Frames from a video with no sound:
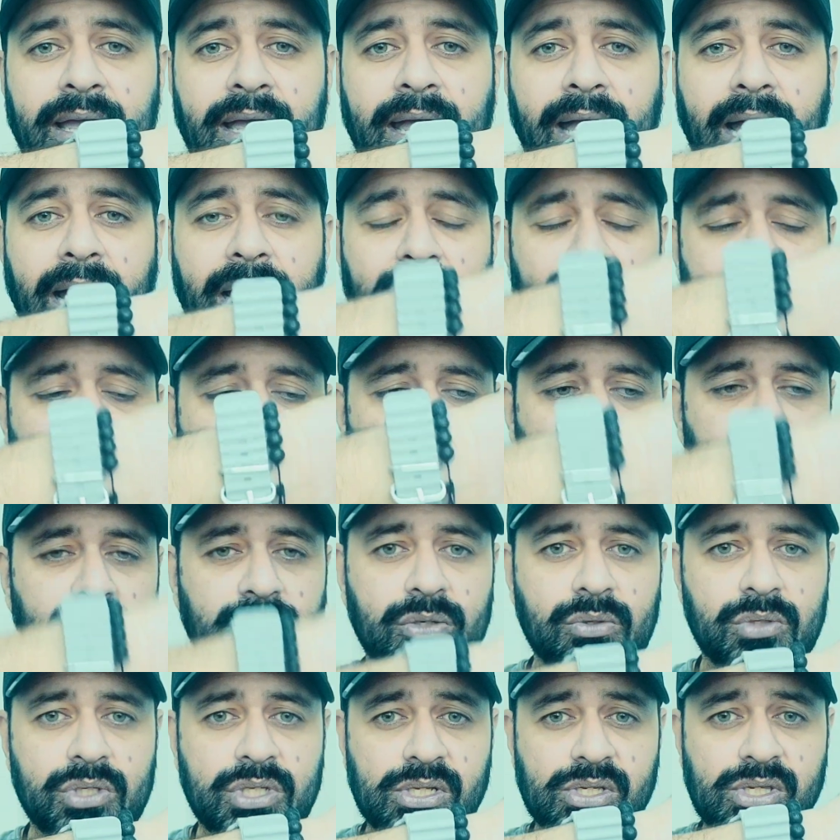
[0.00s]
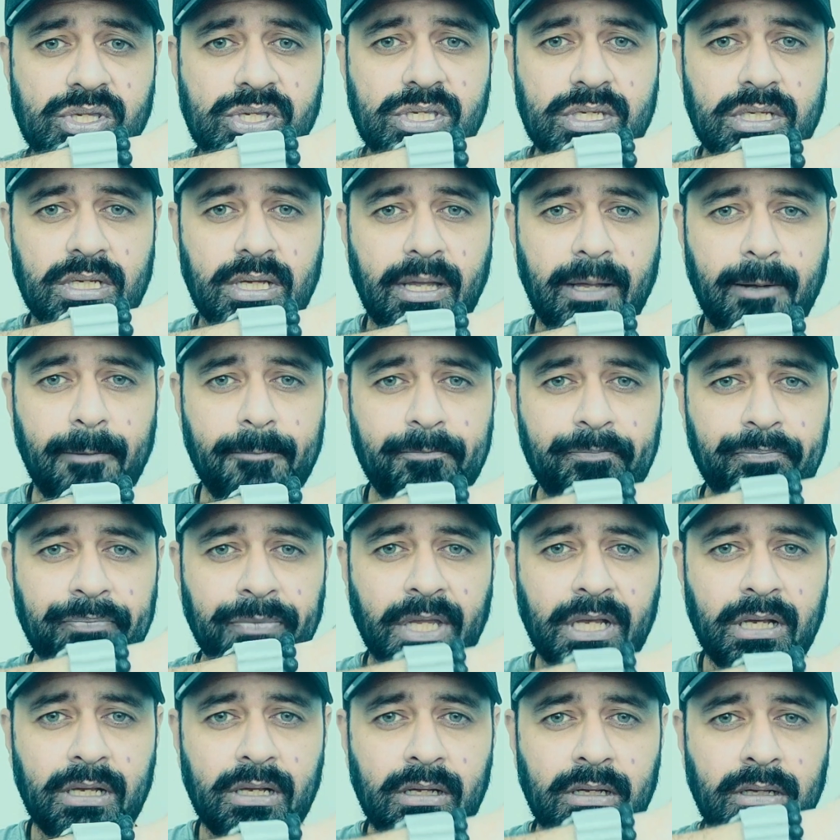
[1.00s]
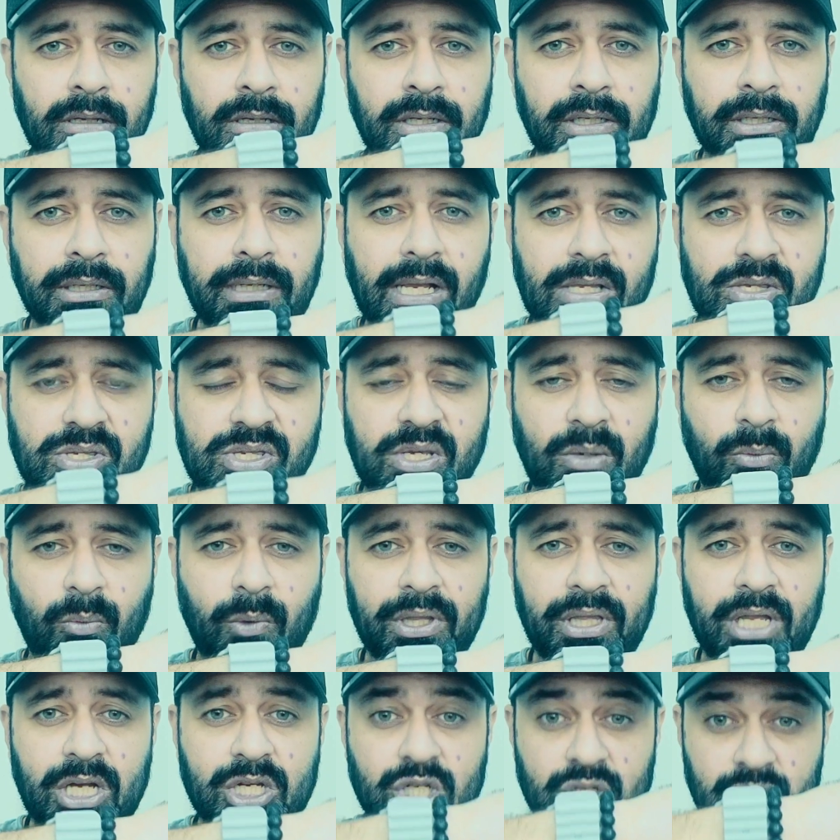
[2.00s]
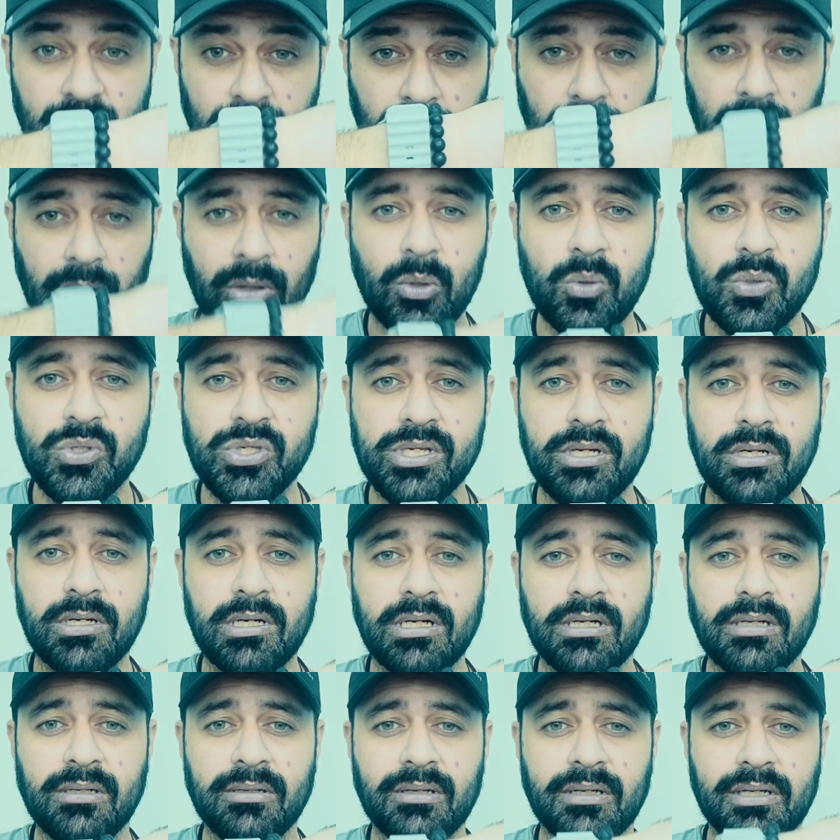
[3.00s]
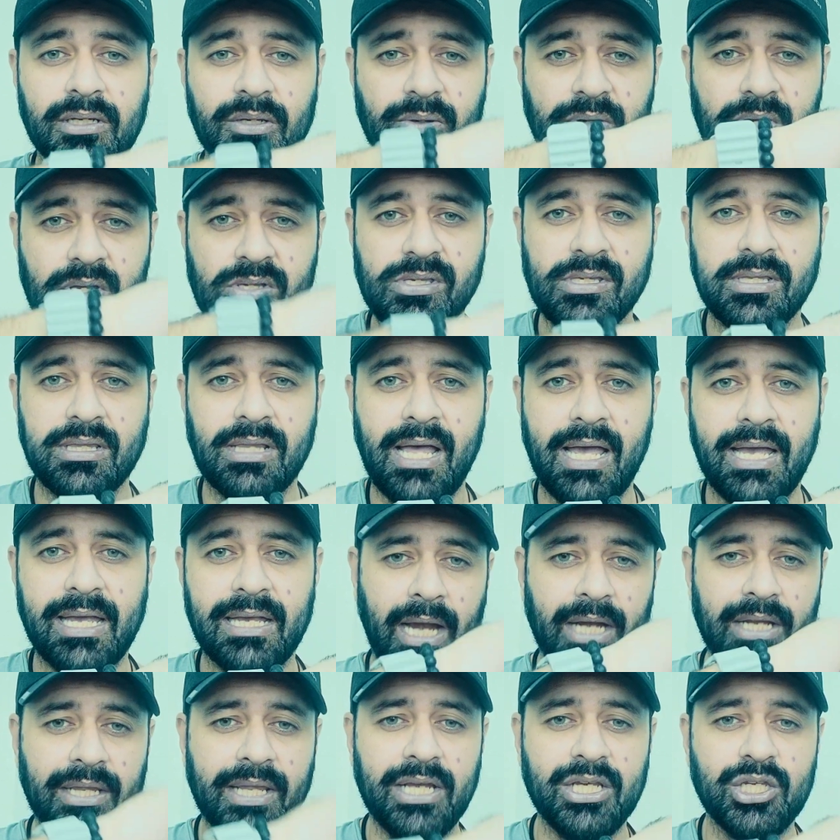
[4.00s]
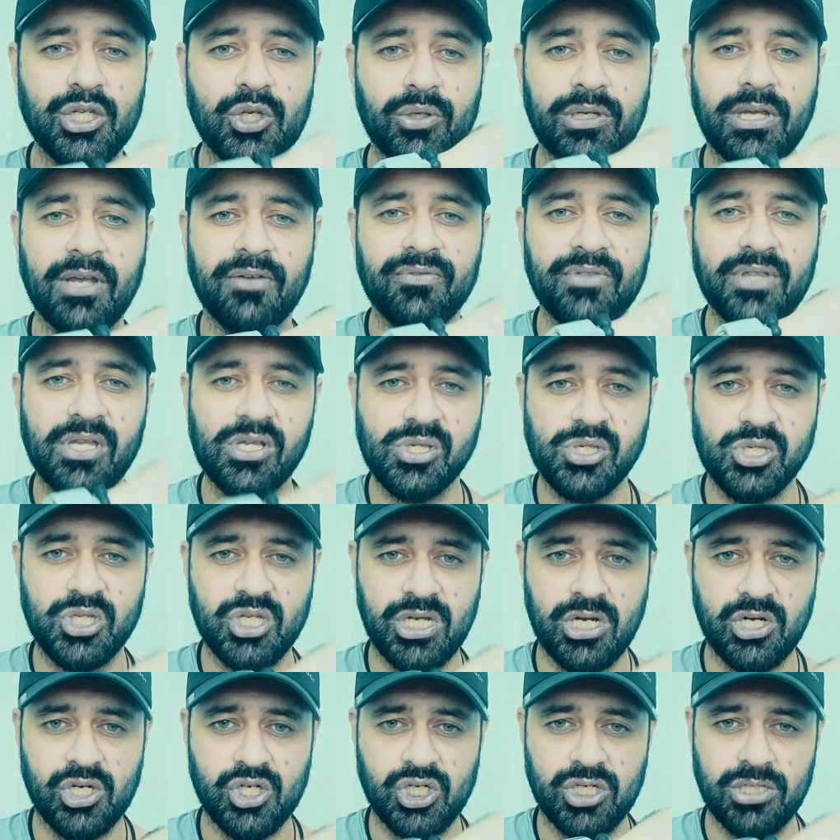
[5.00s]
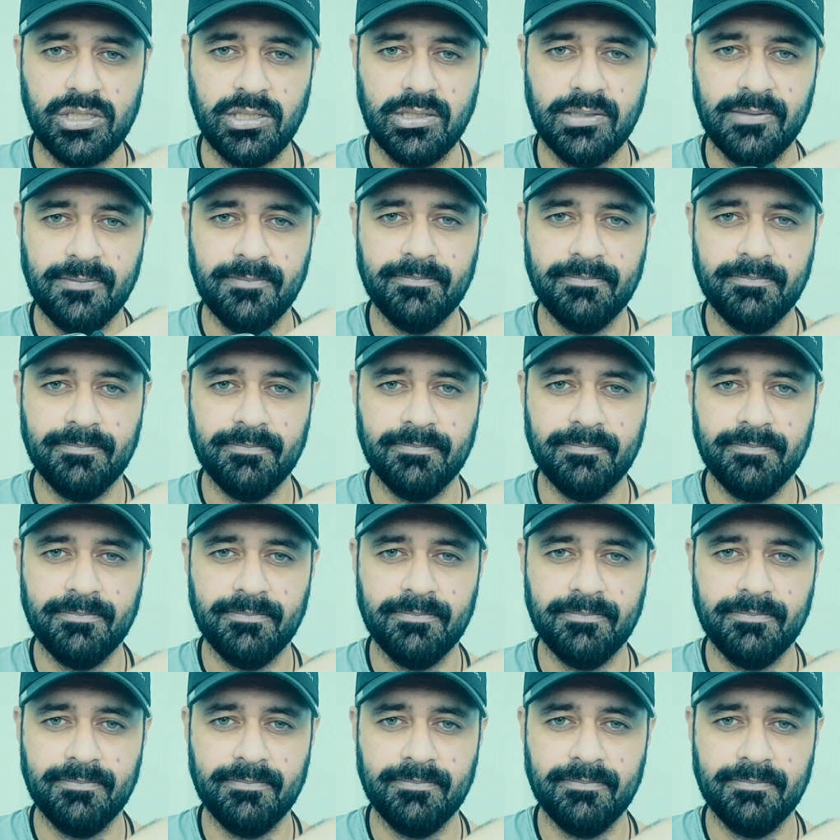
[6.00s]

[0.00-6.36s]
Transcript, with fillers: and you just tell someone that you're a loser, you dislike, and you give this gesture.